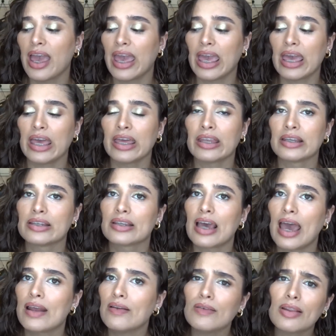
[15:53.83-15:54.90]
And
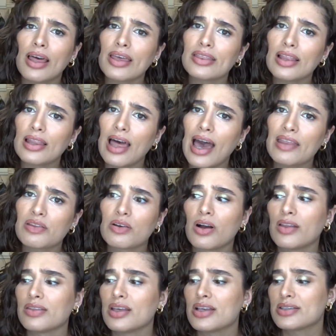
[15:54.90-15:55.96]
I don't like the lather
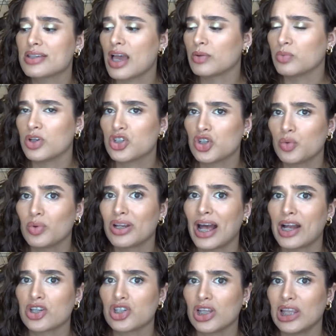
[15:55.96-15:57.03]
on this. I wish it would
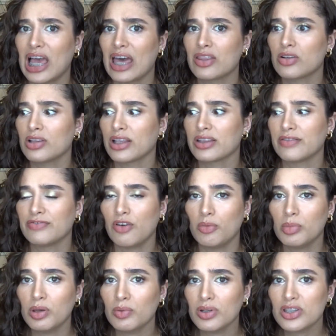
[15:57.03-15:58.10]
actually lather like the
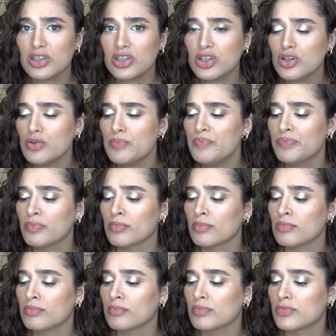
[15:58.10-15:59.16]
foaming ones do.
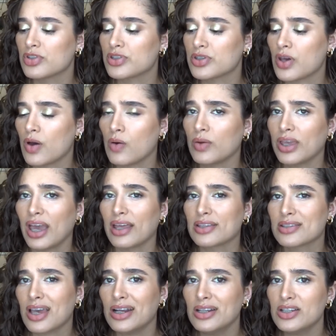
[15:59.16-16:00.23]
So yeah,
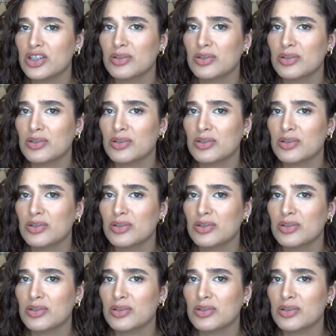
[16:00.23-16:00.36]
it's kind of